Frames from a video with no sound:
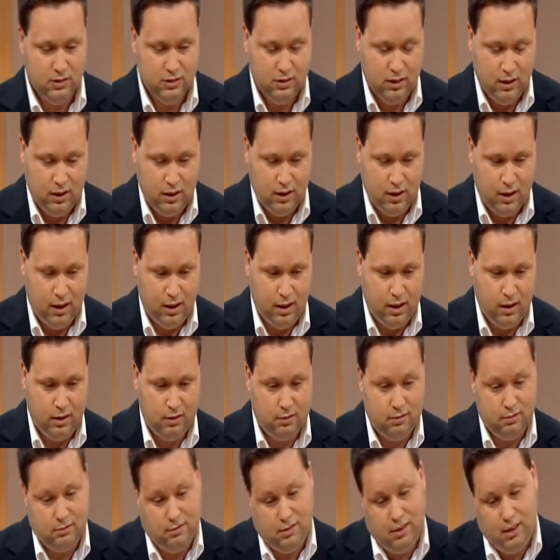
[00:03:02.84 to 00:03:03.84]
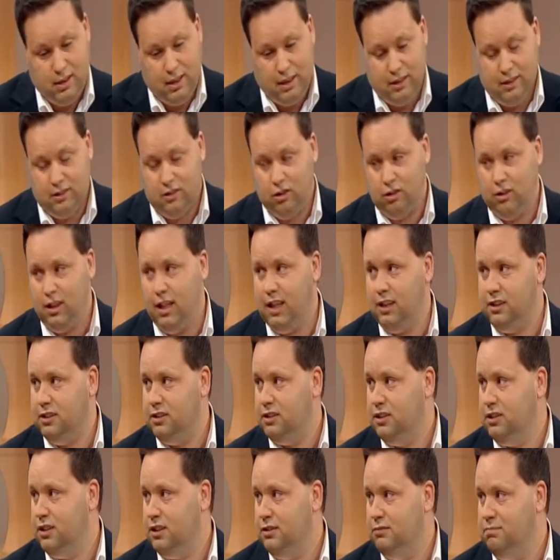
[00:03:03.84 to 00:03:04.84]
cancel. And
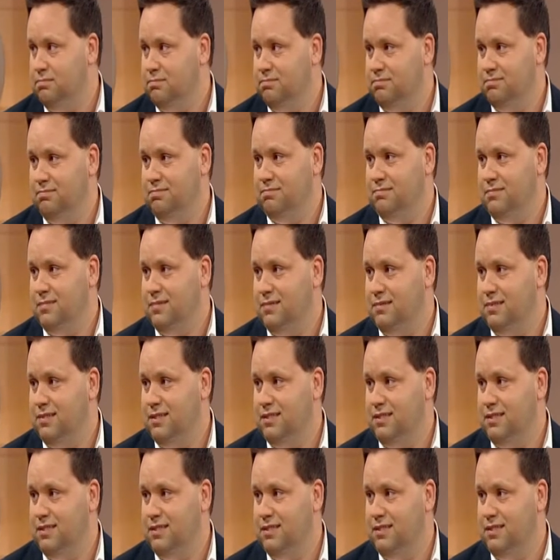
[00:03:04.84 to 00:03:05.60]
it landed on heads. So.